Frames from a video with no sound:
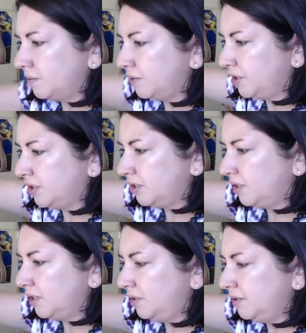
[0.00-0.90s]
which I
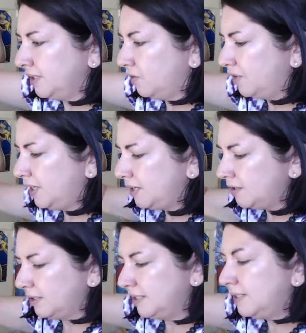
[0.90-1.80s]
started using over
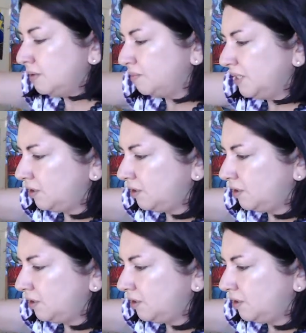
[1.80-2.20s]
here, isn't being